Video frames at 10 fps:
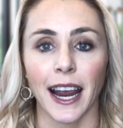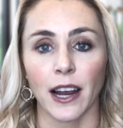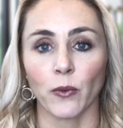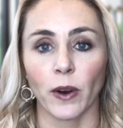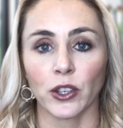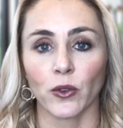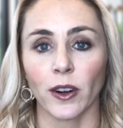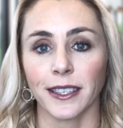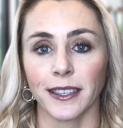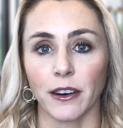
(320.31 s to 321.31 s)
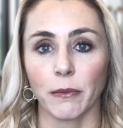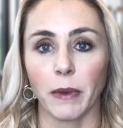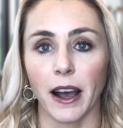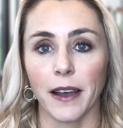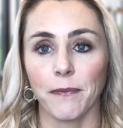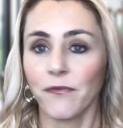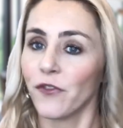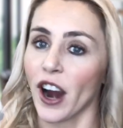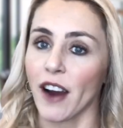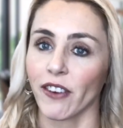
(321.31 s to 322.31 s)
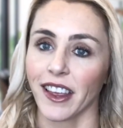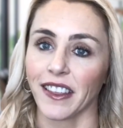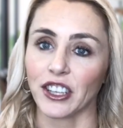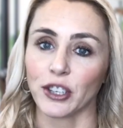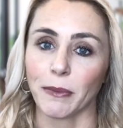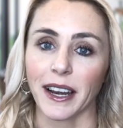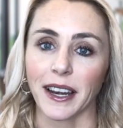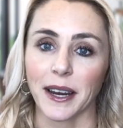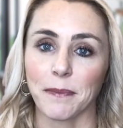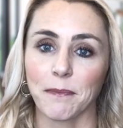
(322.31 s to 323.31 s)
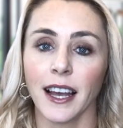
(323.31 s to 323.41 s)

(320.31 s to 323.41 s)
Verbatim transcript: and restaurants nearby for everything that you might need.